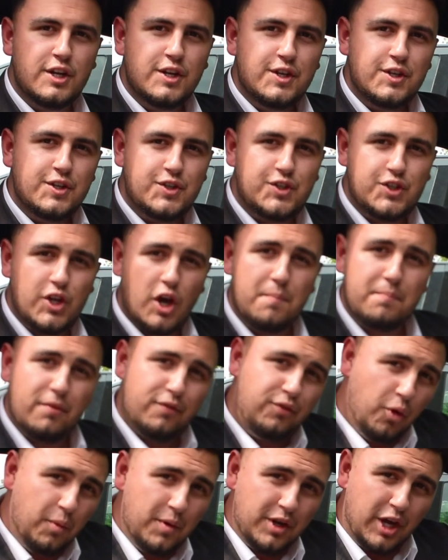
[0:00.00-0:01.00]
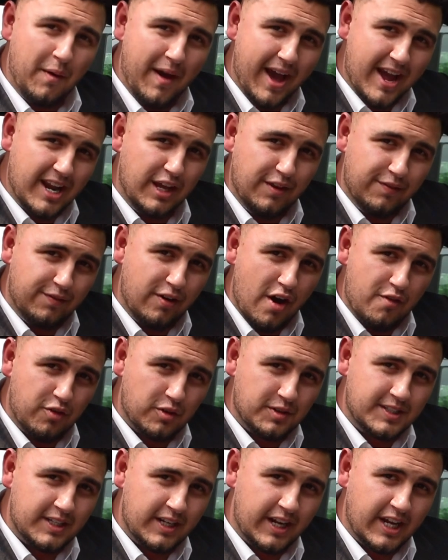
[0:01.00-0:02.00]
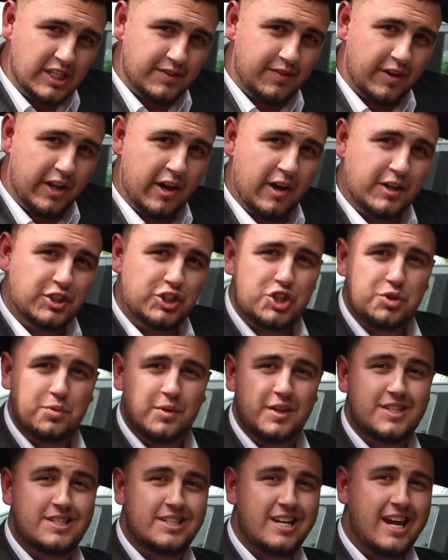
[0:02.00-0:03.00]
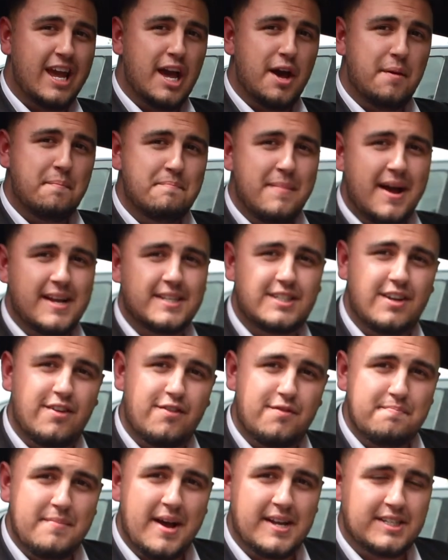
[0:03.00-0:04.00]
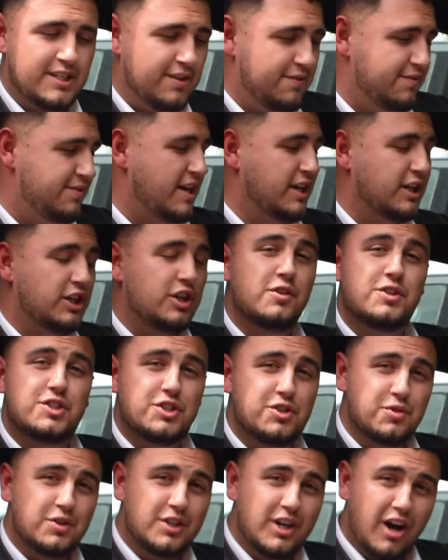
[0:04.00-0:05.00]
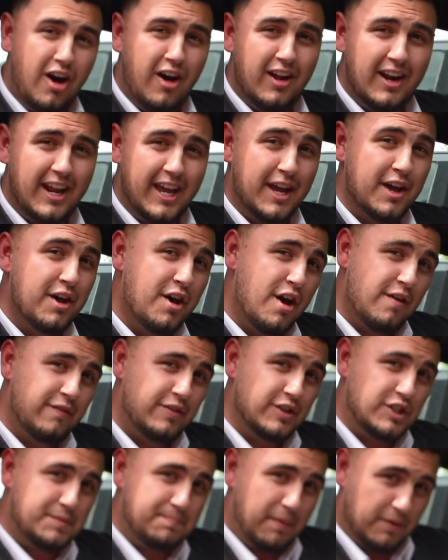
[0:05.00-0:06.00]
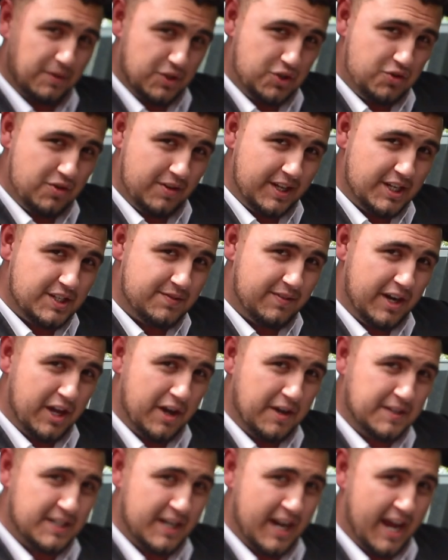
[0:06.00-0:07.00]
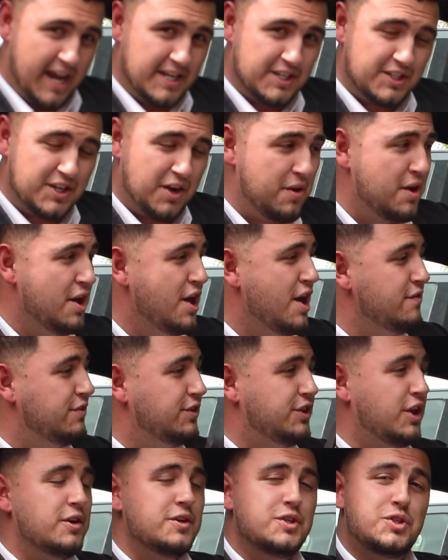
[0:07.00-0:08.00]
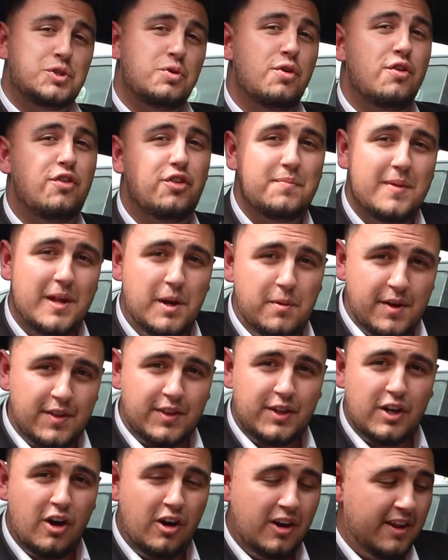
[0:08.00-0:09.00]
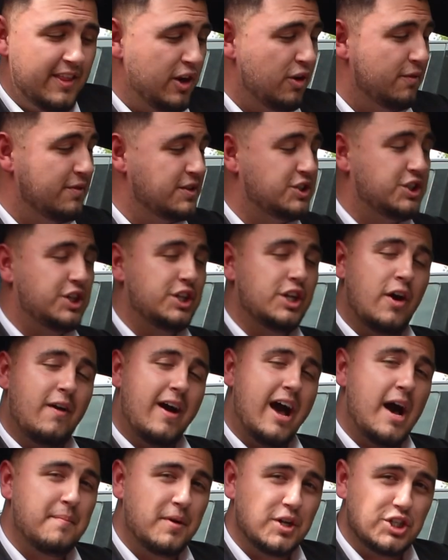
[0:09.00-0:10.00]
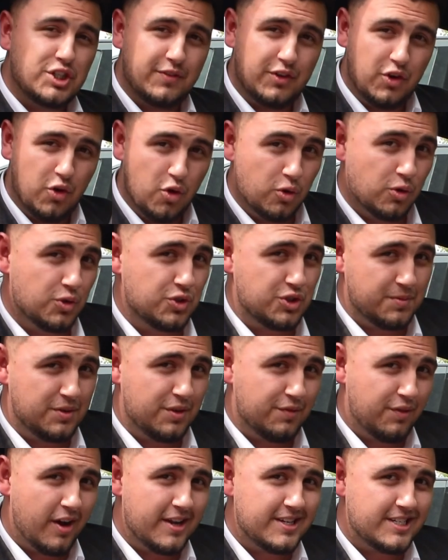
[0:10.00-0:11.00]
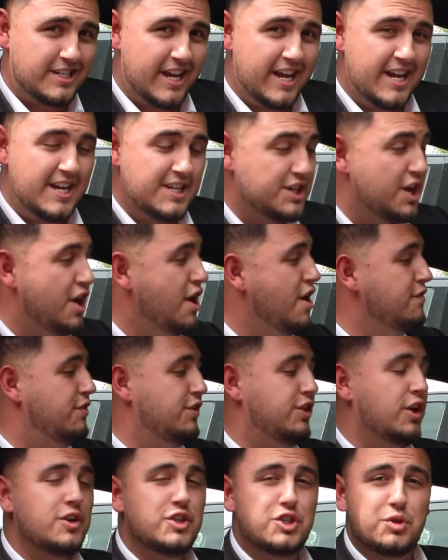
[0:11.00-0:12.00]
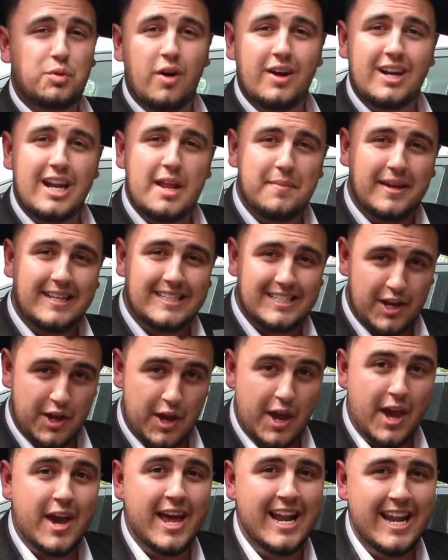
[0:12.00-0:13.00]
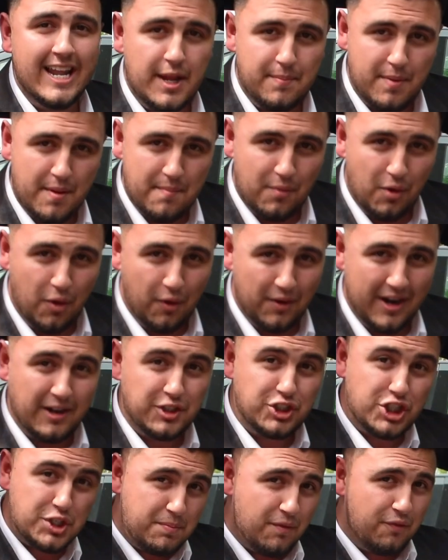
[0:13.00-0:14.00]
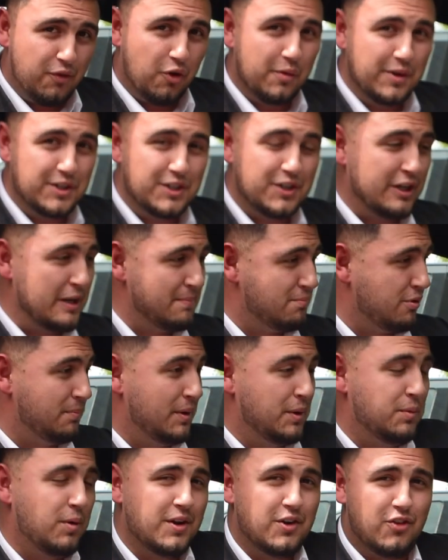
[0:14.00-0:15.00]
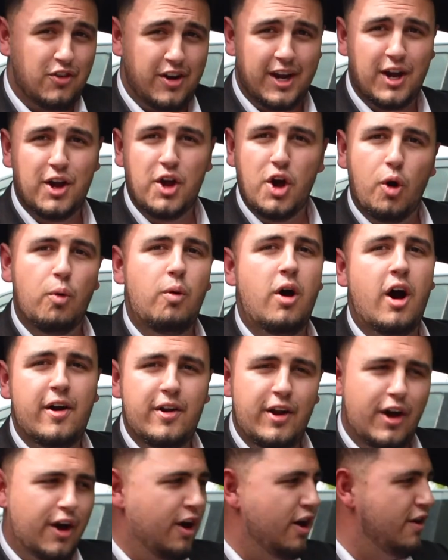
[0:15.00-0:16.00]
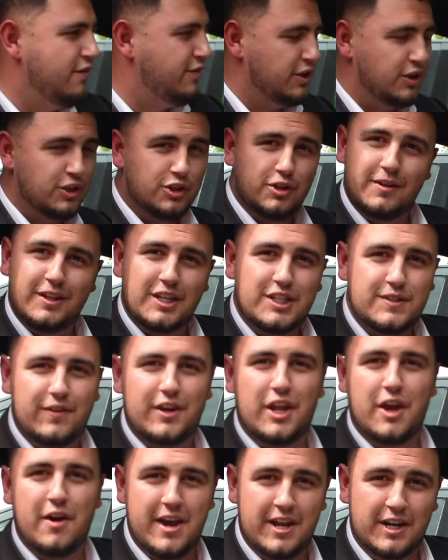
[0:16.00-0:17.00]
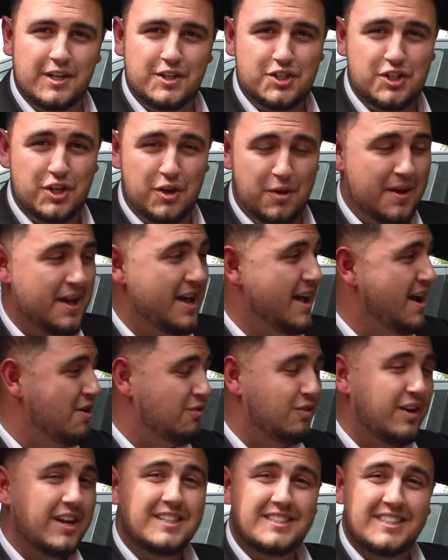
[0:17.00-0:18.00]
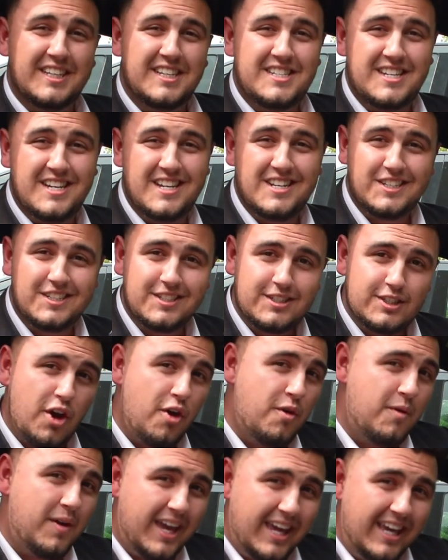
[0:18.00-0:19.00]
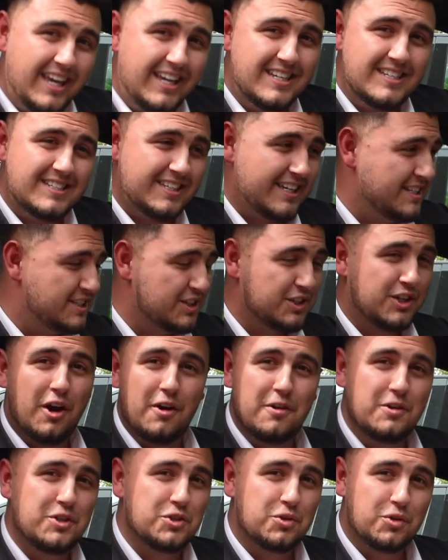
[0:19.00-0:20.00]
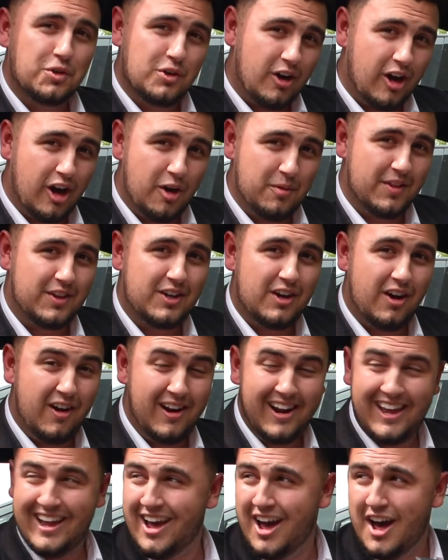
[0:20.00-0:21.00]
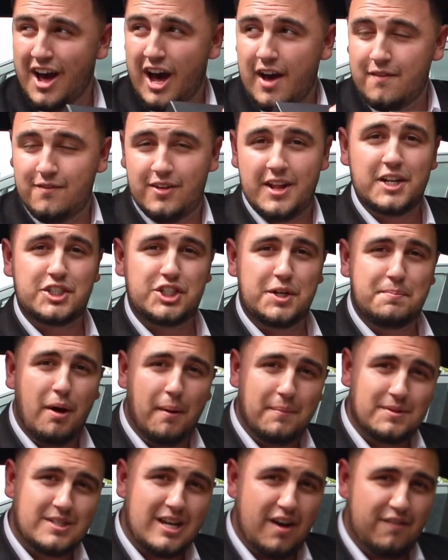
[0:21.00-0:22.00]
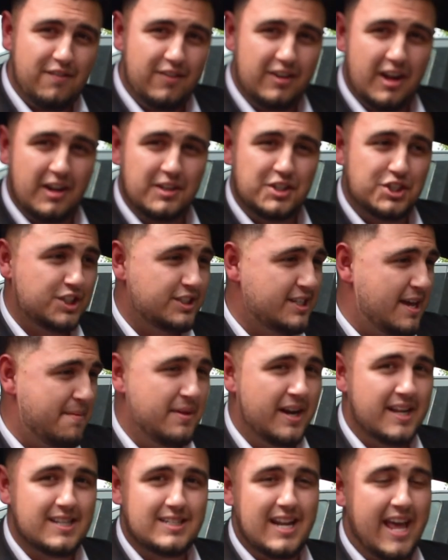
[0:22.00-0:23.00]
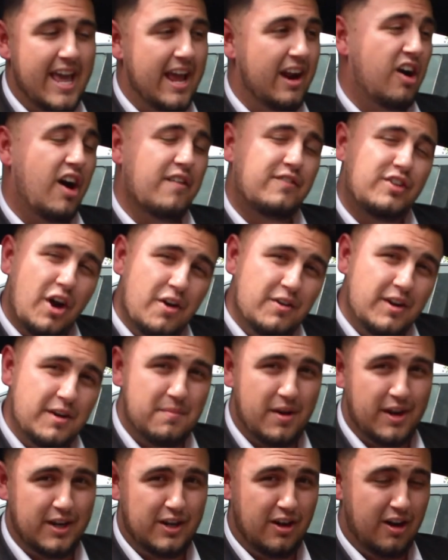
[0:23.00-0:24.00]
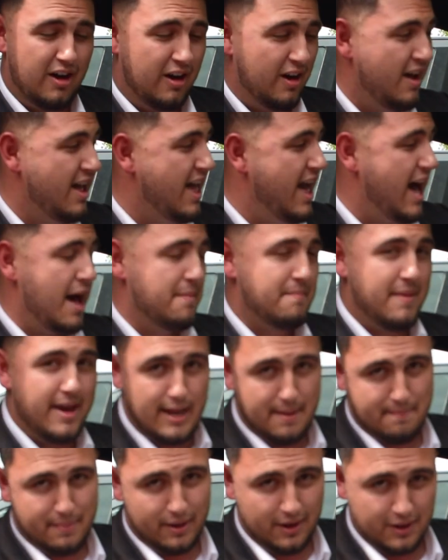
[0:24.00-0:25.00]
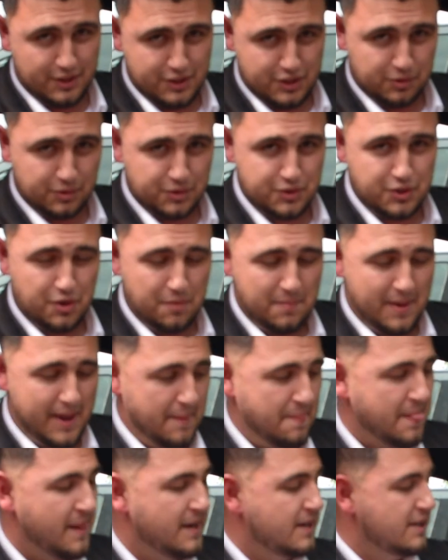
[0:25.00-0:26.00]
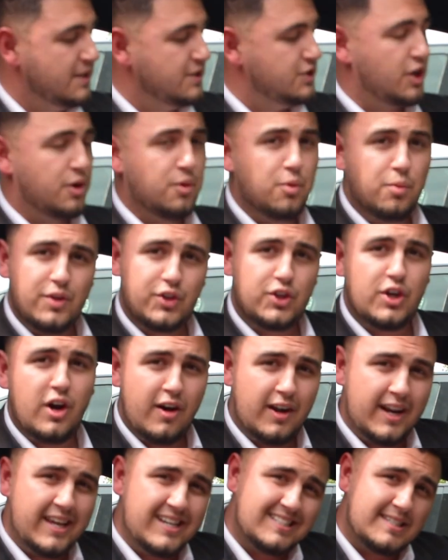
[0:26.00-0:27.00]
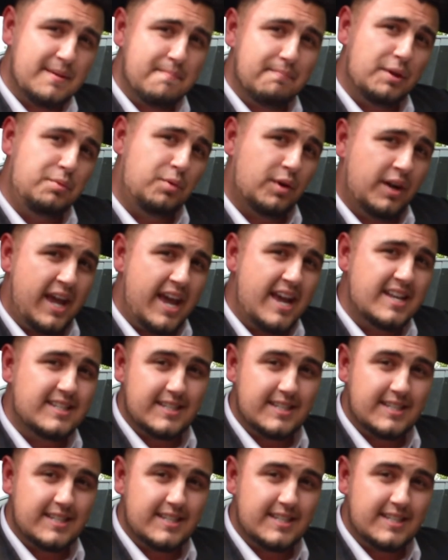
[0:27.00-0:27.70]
So before we go any further on today's video, I just want to say a massive thank you to Carly for sponsoring this video today. So for those who are familiar with Carly, then obviously you know how much of an awesome device it is. For those who aren't, let me tell you a little bit more. Now just before we do, you're probably wondering, why on earth are you doing this video in a suit? Reason is it's so easy to code your car with Carly. I've literally popped out for lunch, 10 minutes later I've coded my car and made it personal to me. So with Carly, simply what it is,